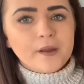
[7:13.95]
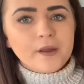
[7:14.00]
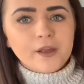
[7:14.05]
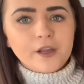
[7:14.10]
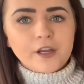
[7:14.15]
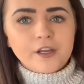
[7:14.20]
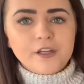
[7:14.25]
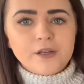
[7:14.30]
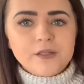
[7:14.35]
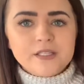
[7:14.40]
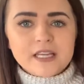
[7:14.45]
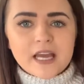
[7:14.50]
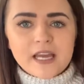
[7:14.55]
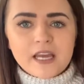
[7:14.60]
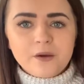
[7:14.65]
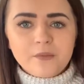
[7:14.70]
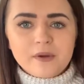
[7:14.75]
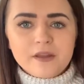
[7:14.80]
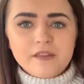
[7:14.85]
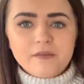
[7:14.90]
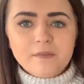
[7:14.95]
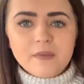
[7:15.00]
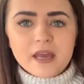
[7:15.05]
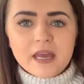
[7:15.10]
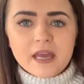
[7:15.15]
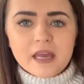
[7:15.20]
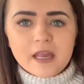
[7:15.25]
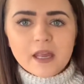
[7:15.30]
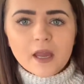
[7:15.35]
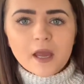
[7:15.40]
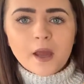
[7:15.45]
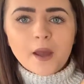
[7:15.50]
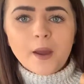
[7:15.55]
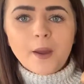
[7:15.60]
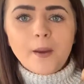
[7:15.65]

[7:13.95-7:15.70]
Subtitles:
Can you say it with me?